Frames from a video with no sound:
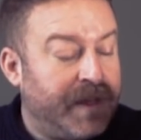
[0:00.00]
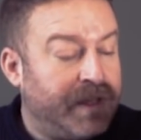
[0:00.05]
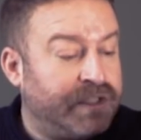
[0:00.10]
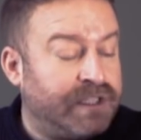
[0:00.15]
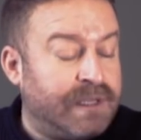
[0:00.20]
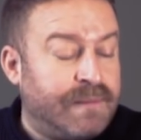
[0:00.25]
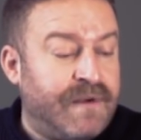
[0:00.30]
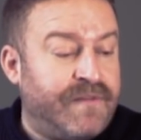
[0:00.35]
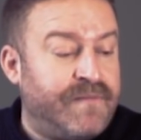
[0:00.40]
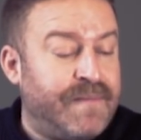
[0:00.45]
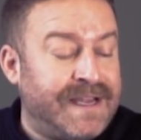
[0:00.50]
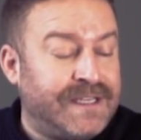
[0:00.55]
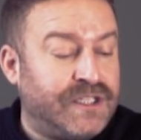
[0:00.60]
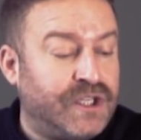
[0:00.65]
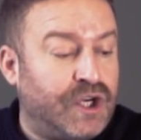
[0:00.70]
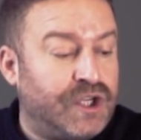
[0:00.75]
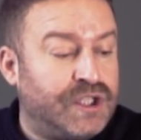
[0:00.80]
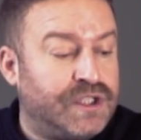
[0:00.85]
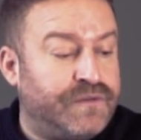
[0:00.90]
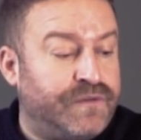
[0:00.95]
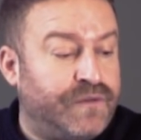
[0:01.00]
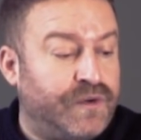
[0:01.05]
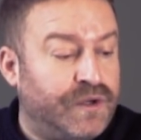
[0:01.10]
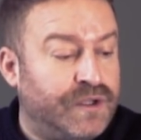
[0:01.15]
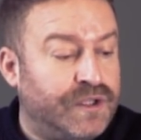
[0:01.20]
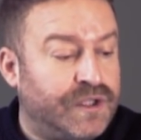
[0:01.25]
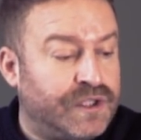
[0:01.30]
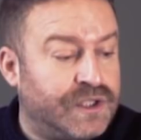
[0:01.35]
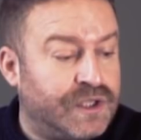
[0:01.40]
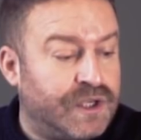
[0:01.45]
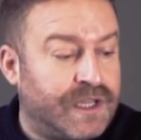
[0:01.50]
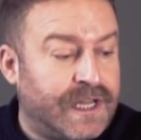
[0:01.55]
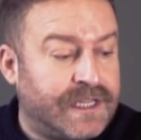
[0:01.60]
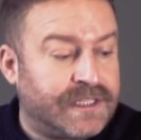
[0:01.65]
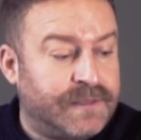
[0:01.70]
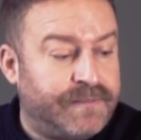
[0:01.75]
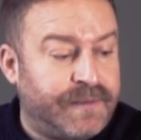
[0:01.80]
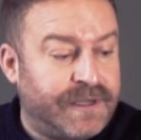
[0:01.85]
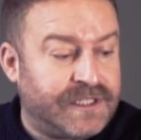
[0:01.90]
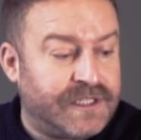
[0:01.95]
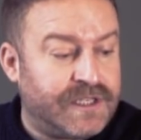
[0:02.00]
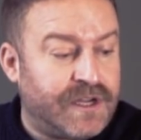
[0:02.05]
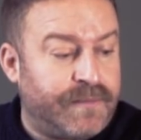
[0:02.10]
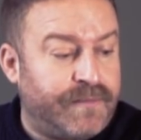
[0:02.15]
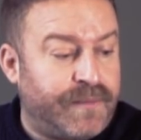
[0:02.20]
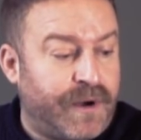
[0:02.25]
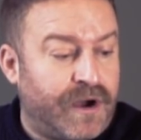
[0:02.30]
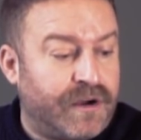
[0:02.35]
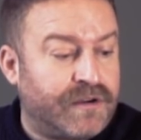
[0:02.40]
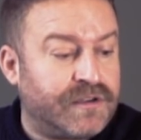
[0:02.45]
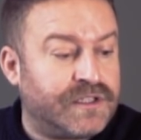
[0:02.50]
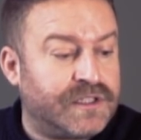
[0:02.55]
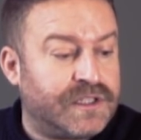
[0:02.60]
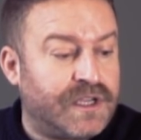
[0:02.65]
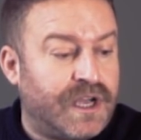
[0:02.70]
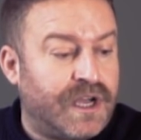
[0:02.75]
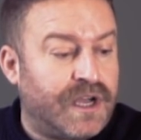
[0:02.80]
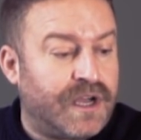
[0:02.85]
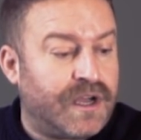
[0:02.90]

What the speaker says: some of my dog's food. So that's the butternut box